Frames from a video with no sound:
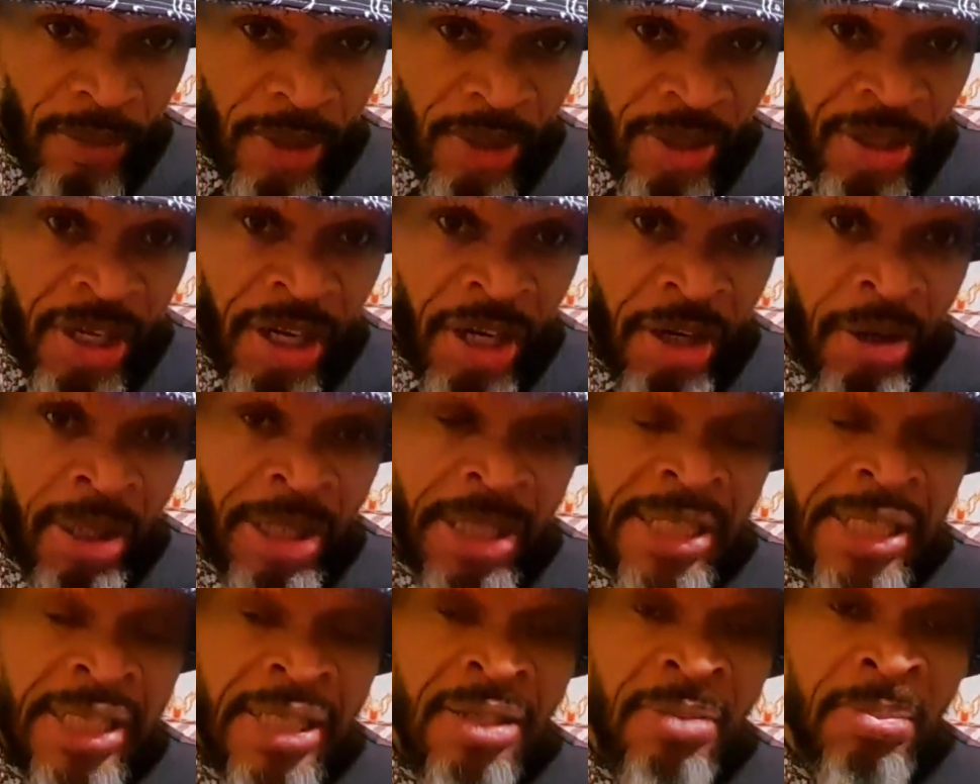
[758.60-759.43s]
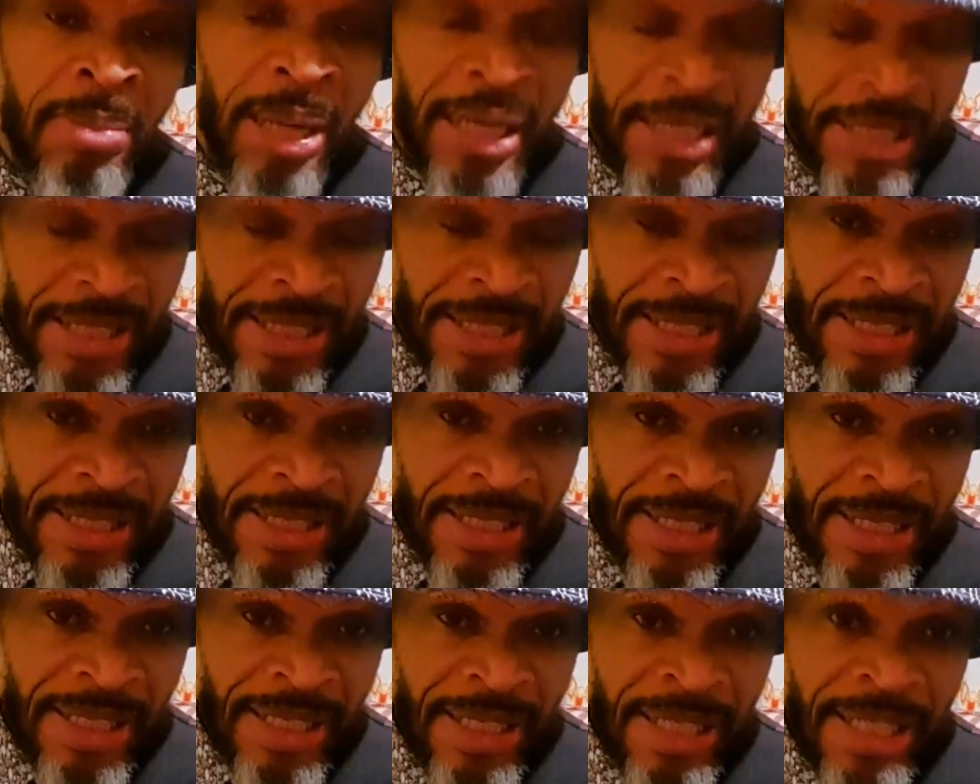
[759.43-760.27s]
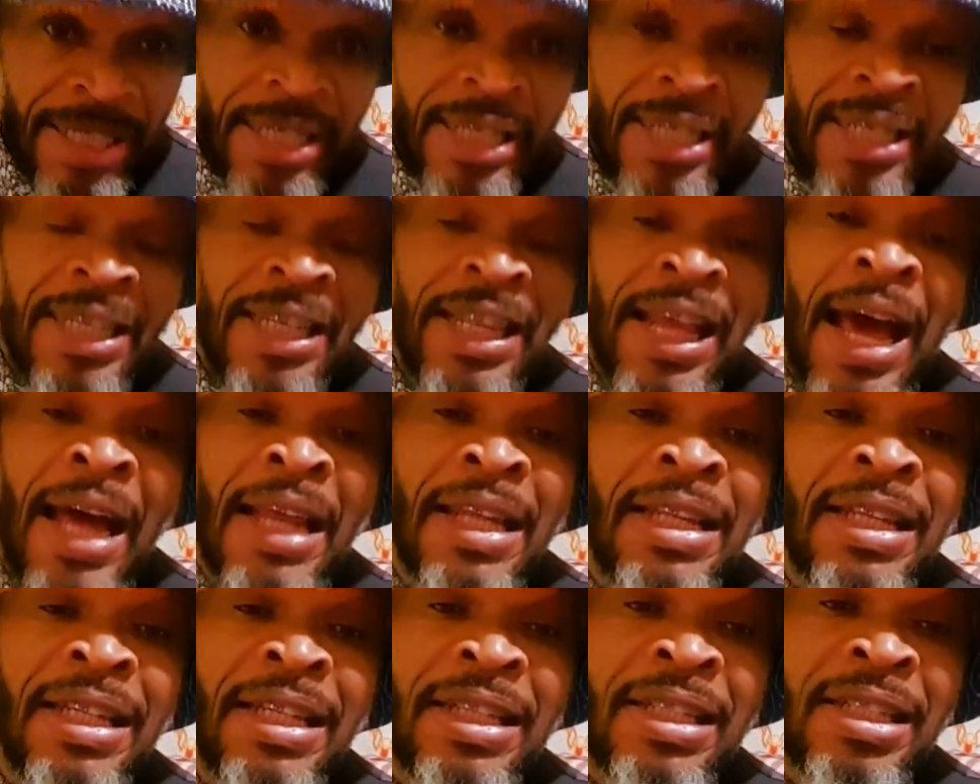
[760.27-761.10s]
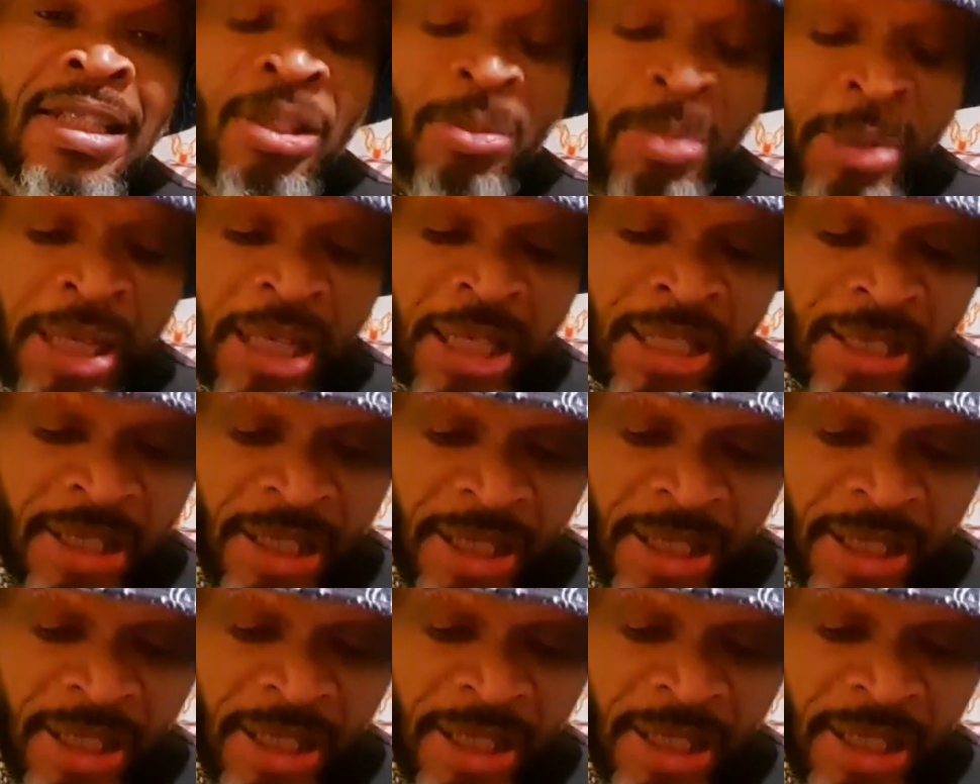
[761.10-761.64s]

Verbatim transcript: Their criticism is that the Jamaican